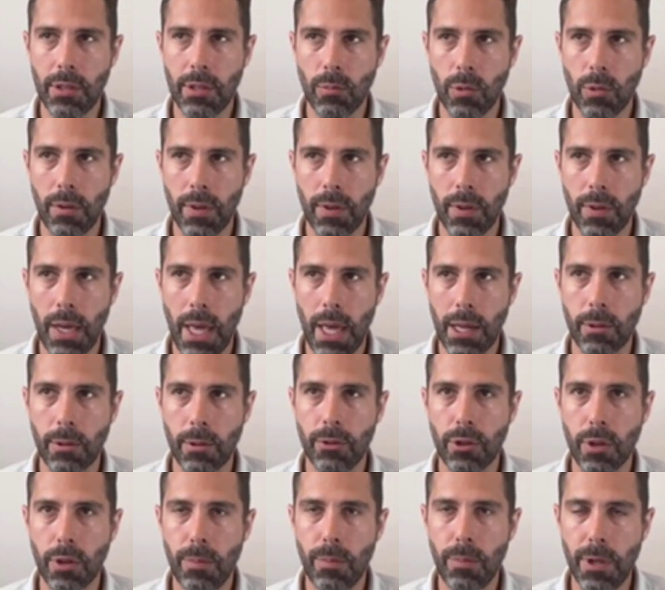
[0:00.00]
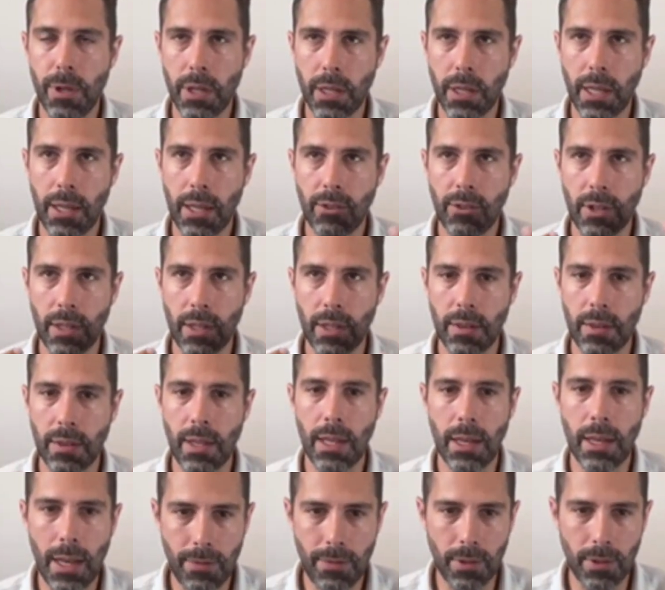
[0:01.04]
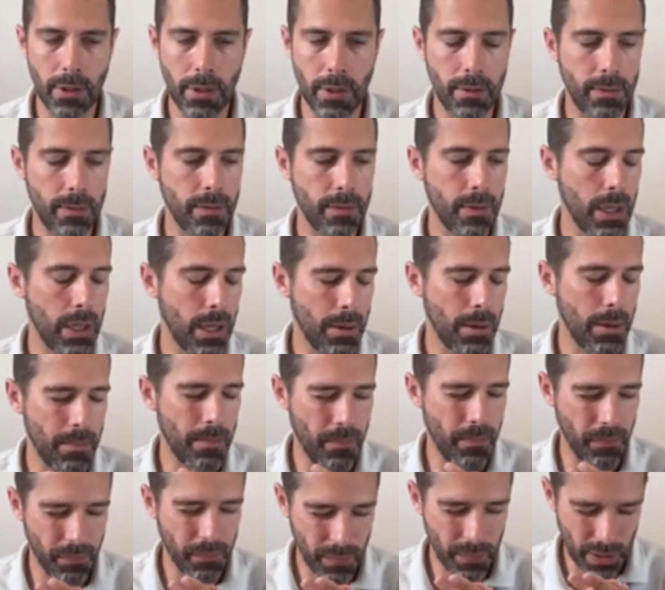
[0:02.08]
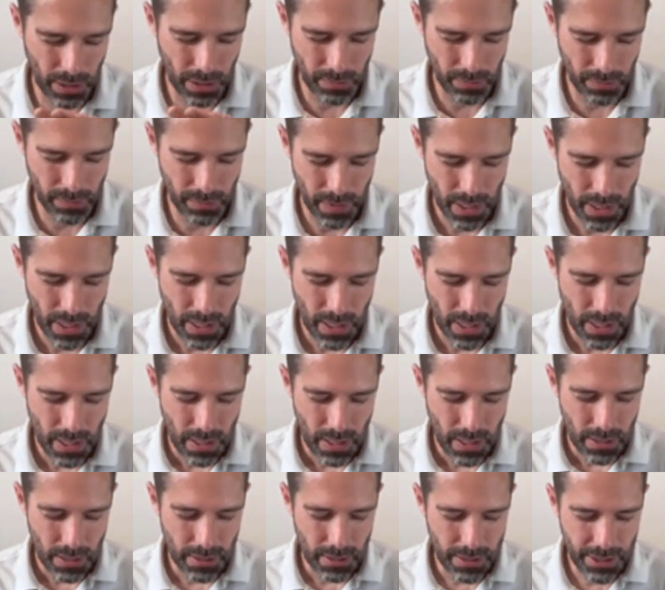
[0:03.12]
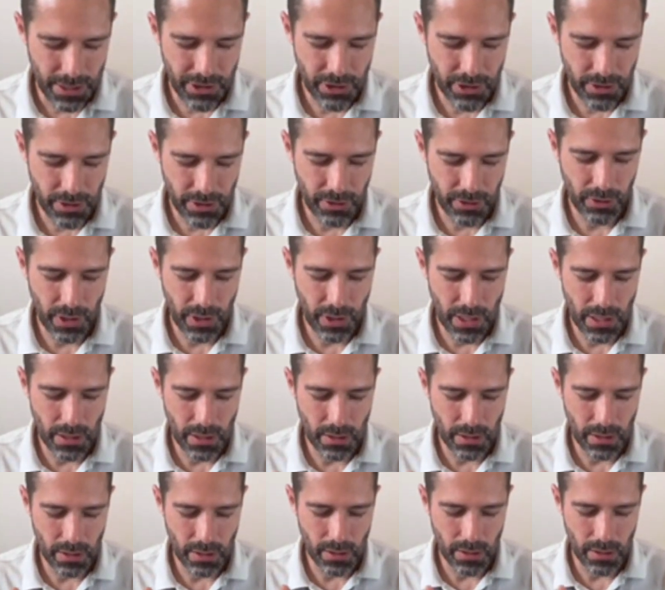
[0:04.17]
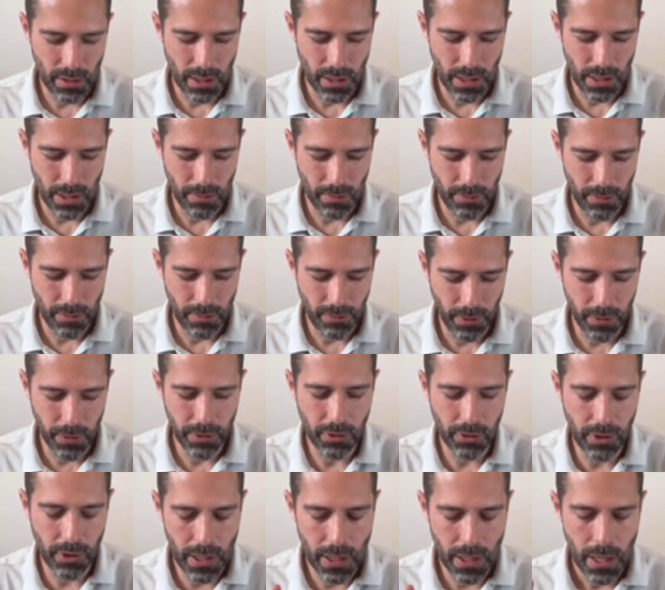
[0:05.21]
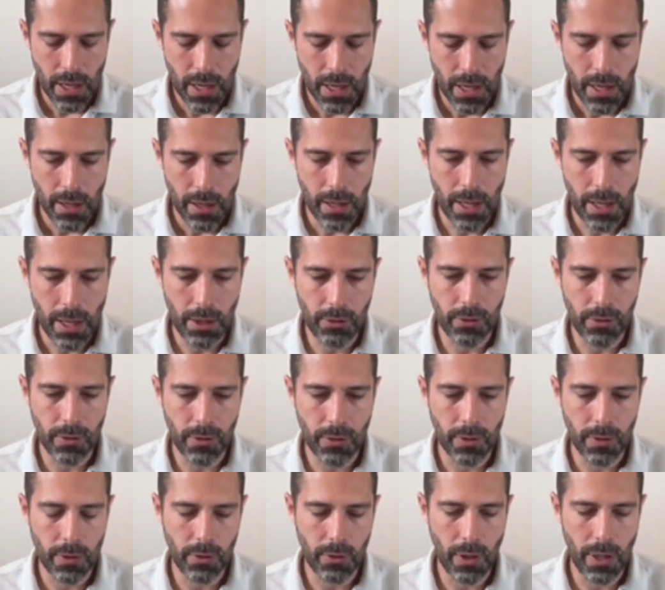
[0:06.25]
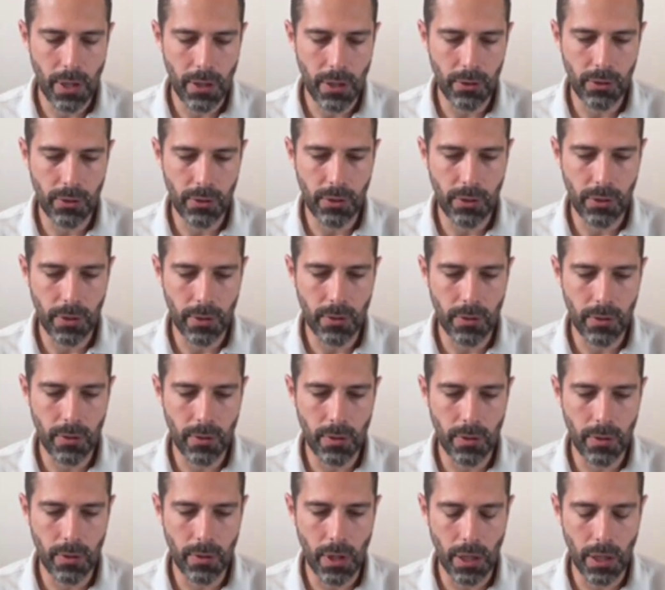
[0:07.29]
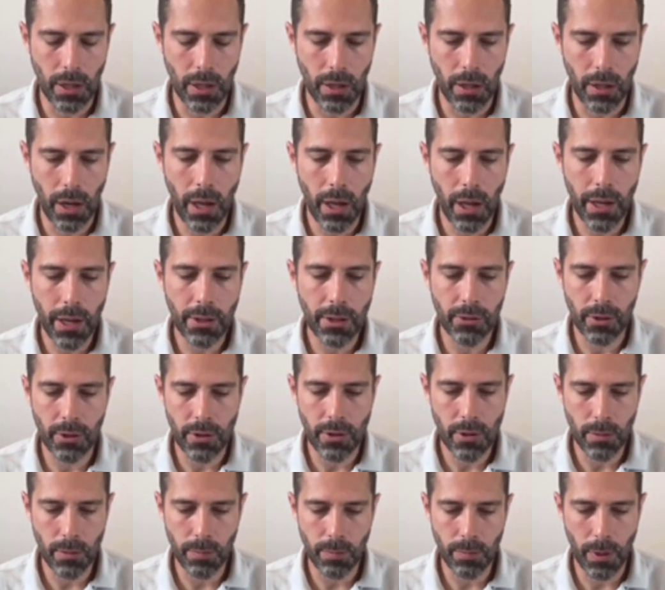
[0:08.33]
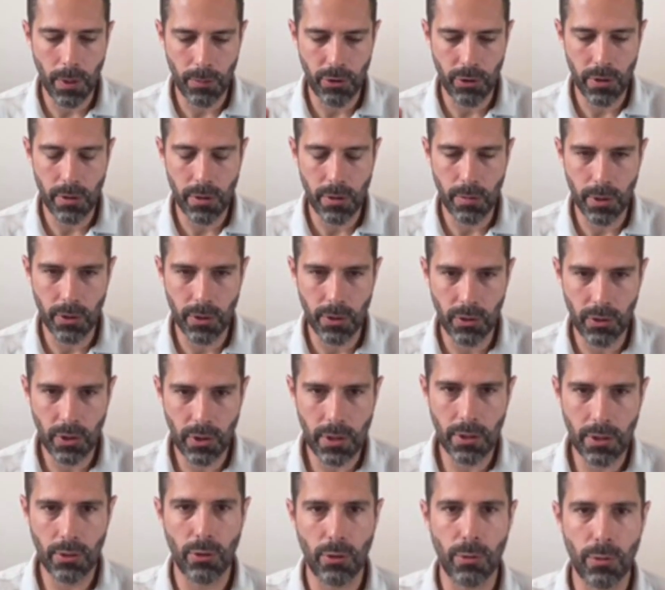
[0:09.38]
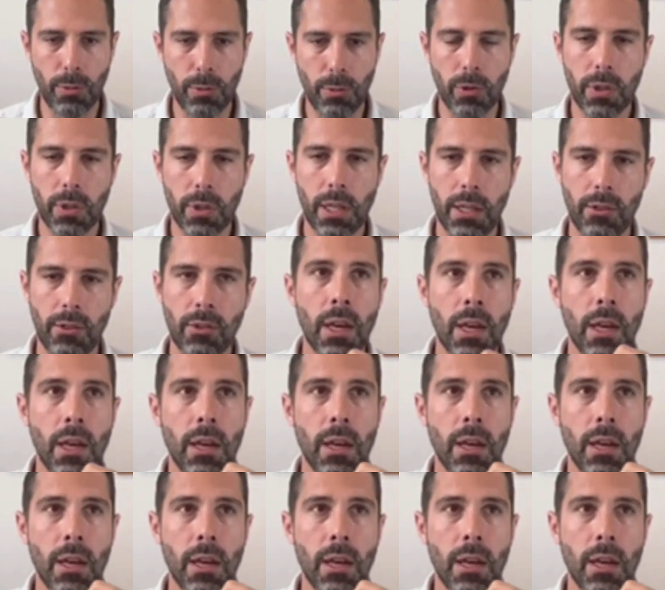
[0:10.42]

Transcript: in whatever language you're communicating and their level of kind of literacy and fluency, it's that lies, and I'm sure you would have seen this with small kids,